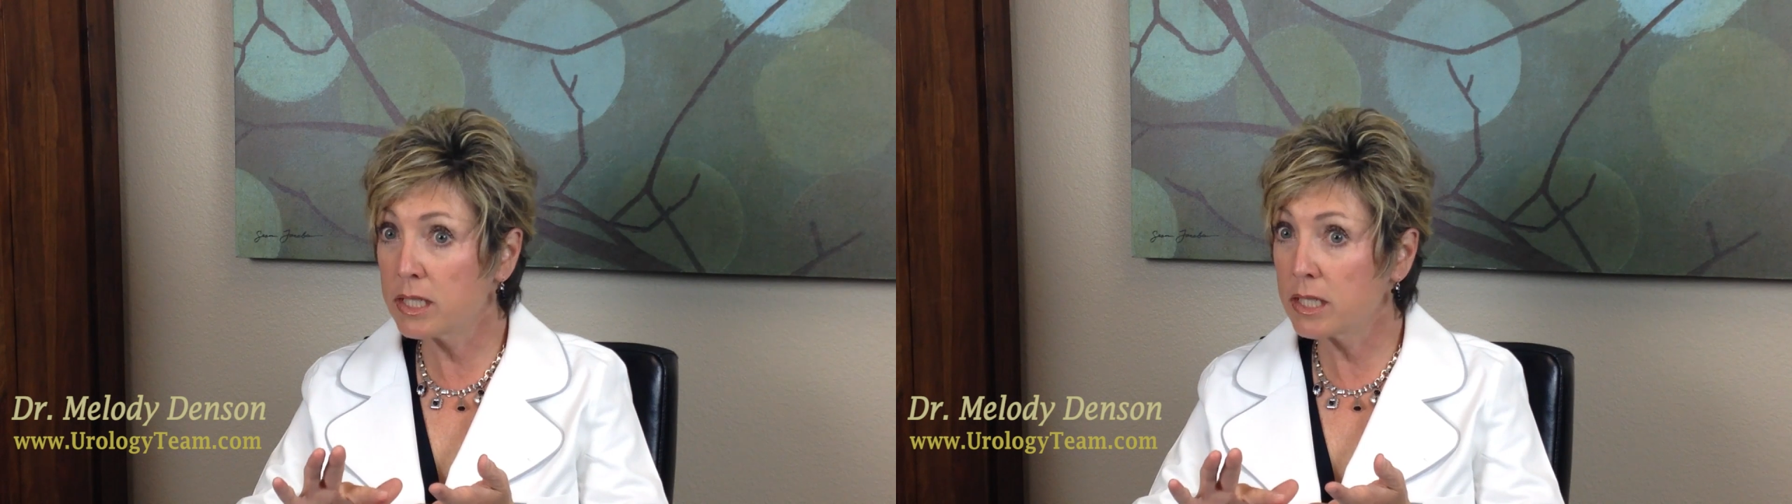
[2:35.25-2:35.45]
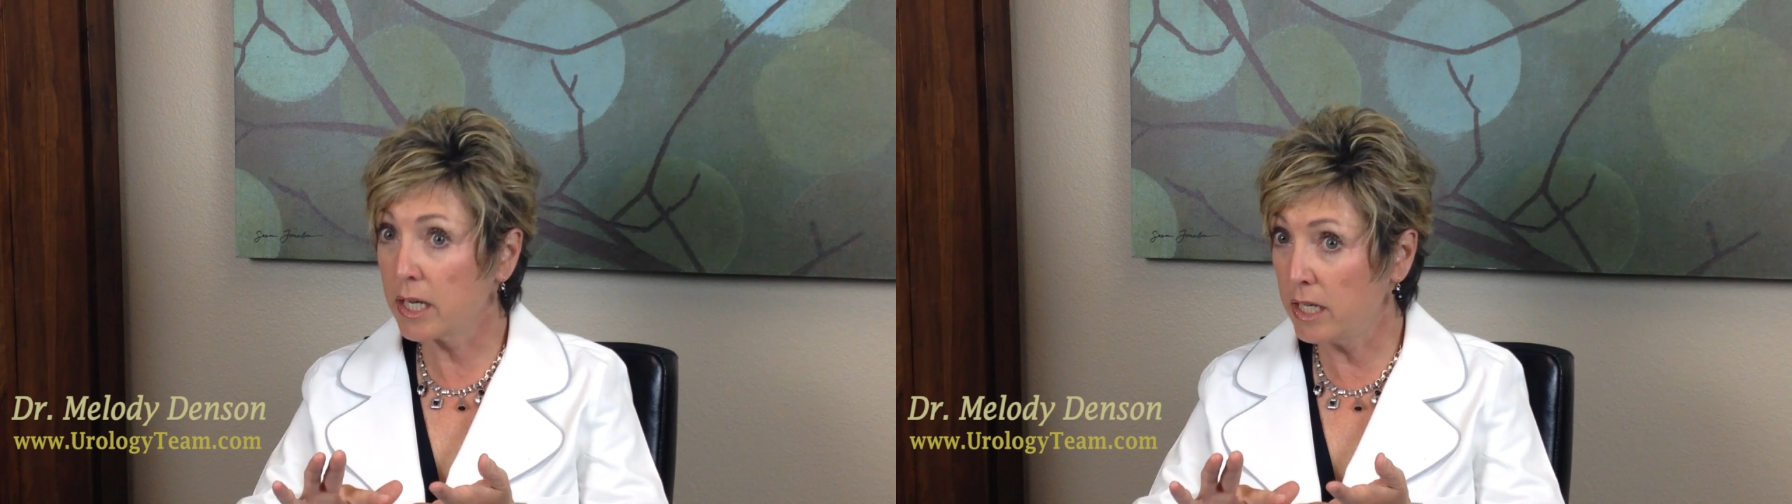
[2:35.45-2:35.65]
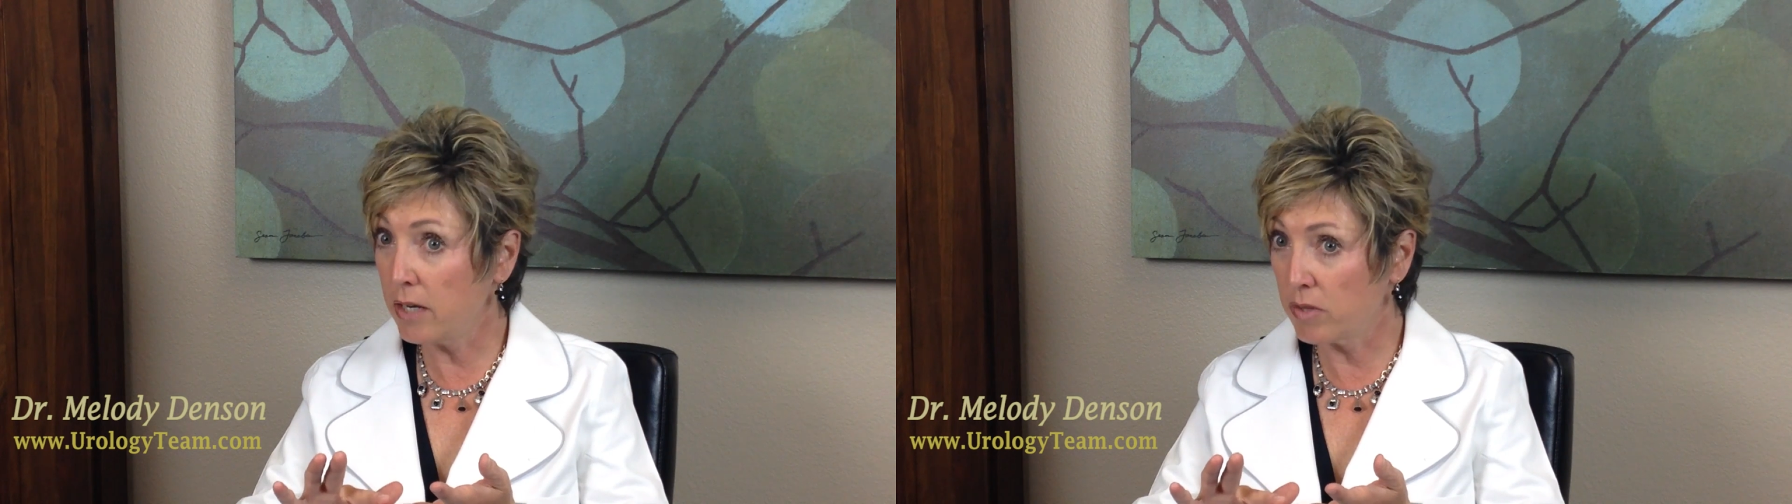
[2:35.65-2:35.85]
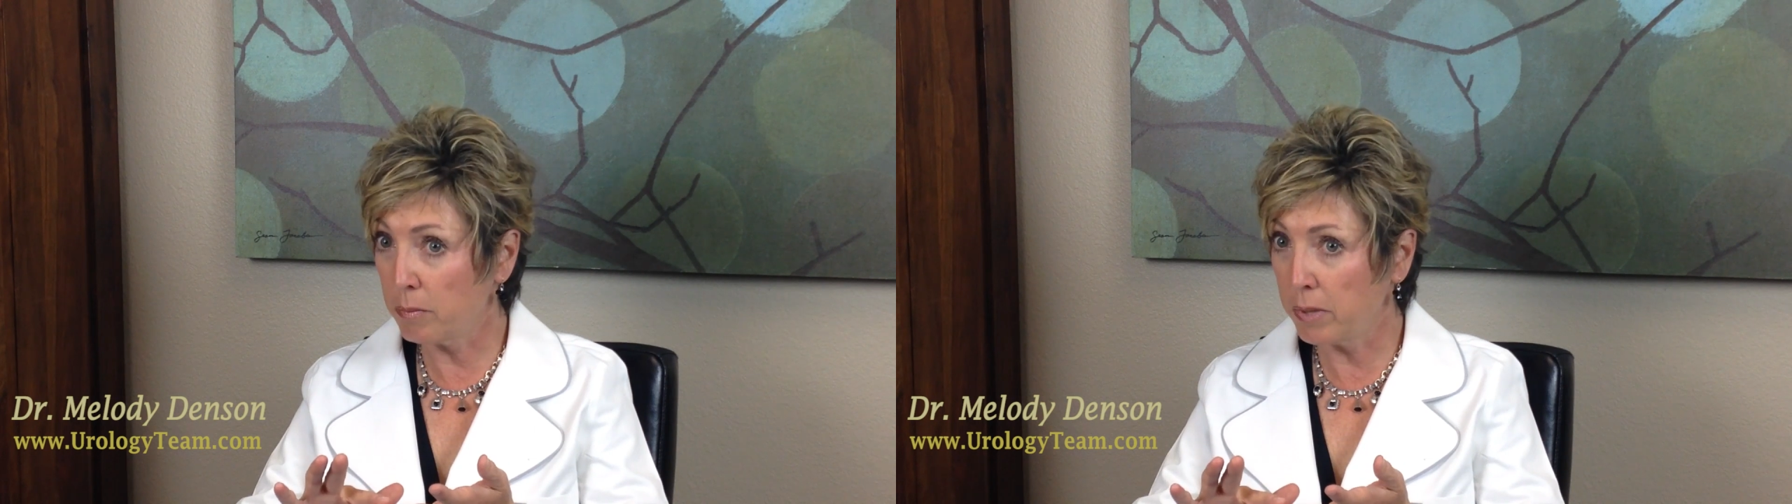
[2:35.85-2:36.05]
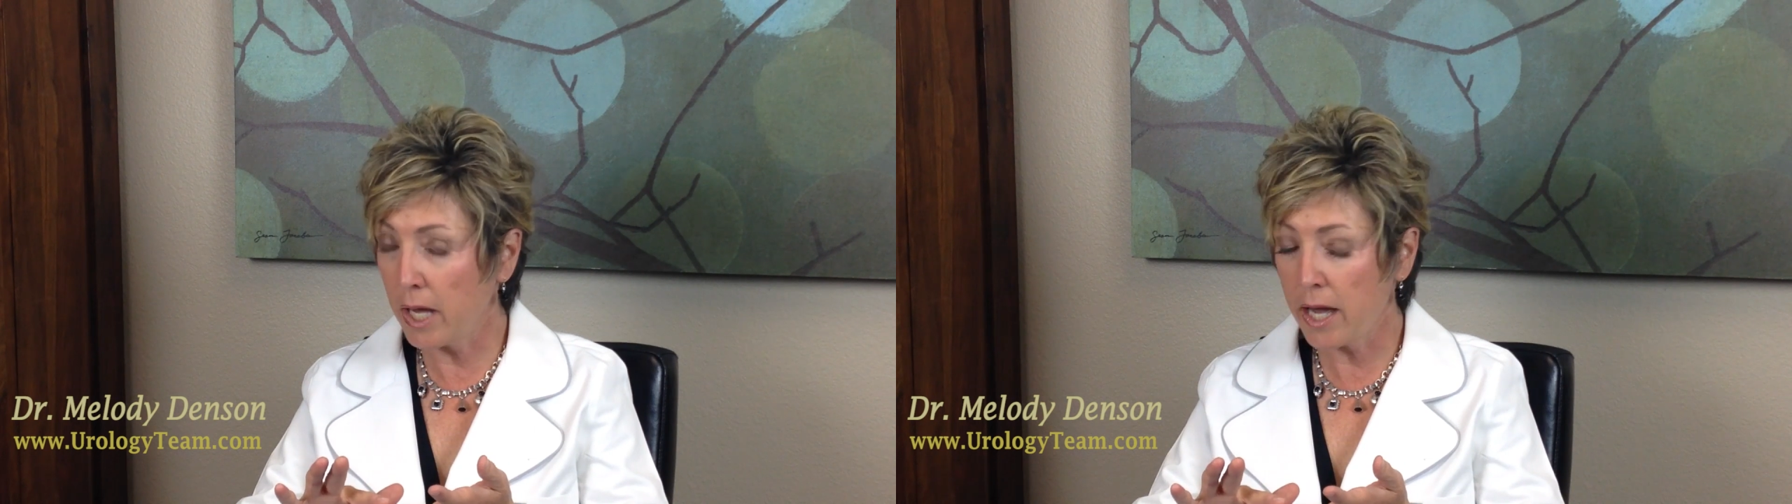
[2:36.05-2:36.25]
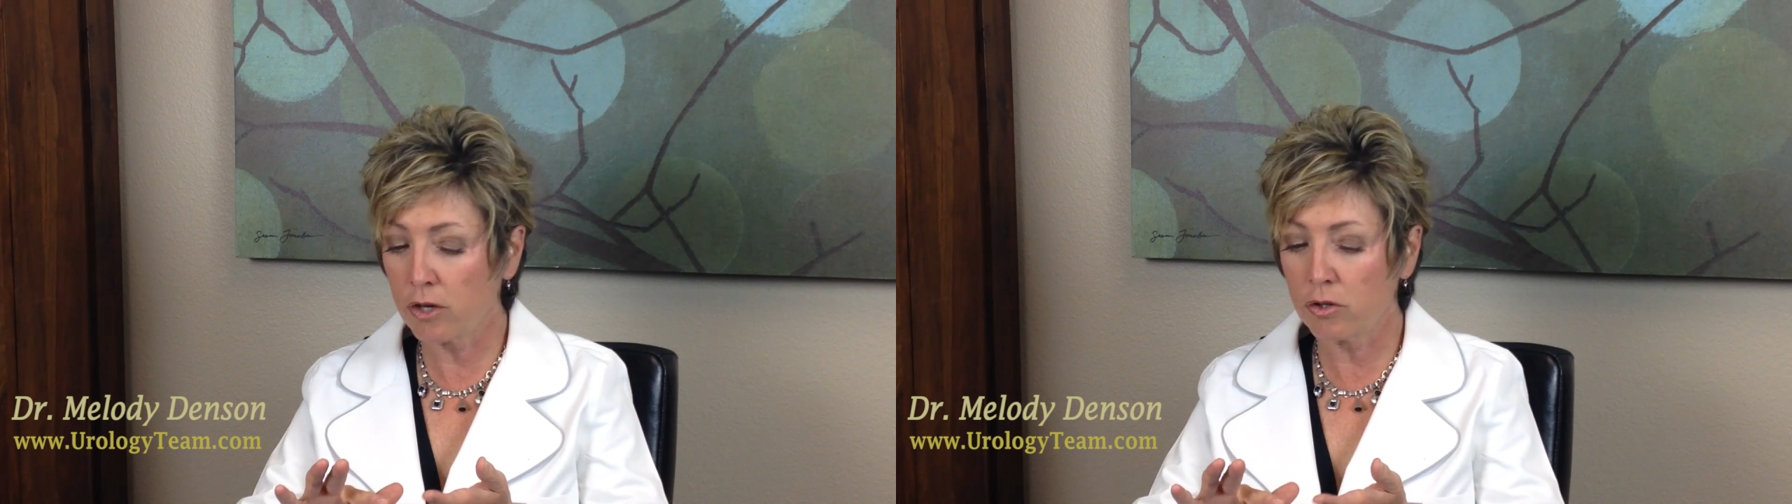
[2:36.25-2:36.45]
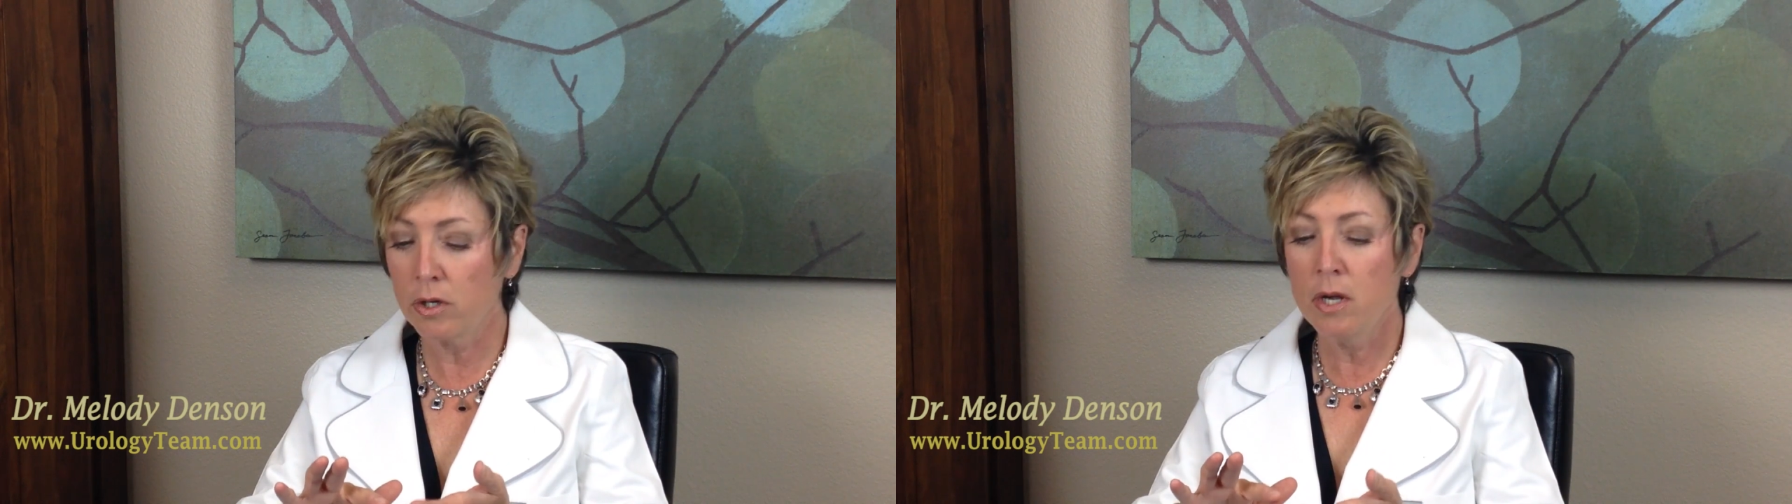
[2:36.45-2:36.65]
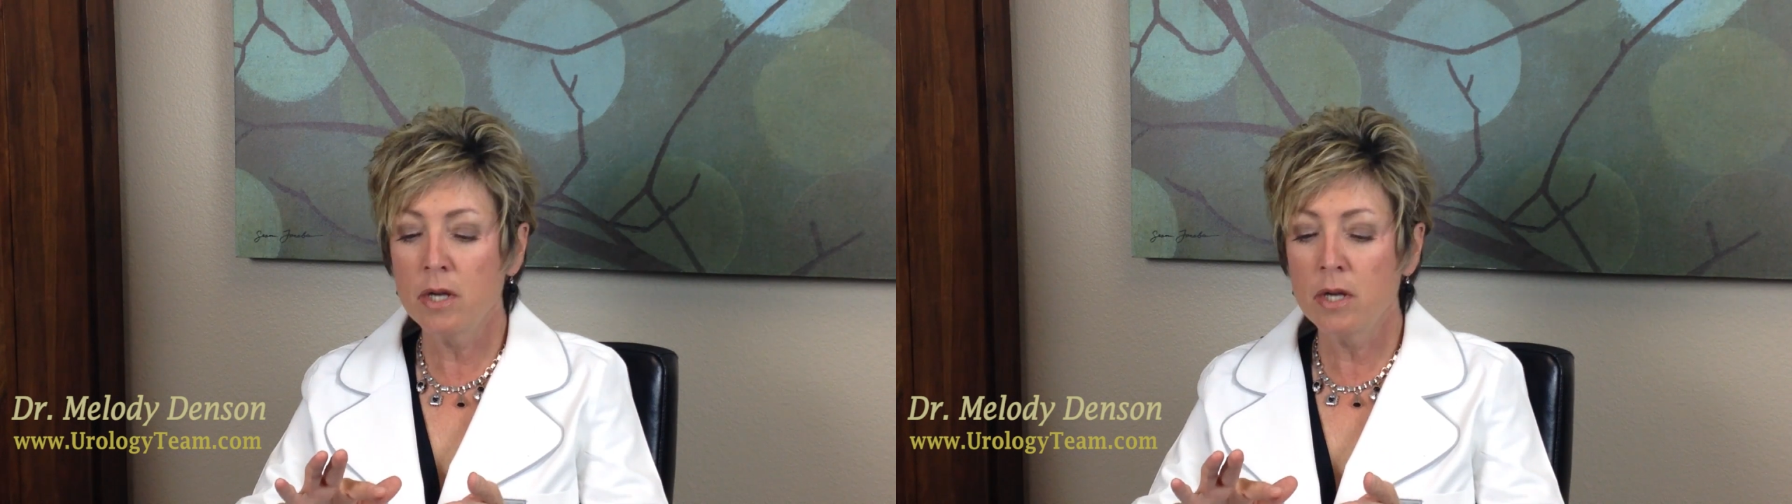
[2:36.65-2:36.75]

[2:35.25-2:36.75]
study of the bladder.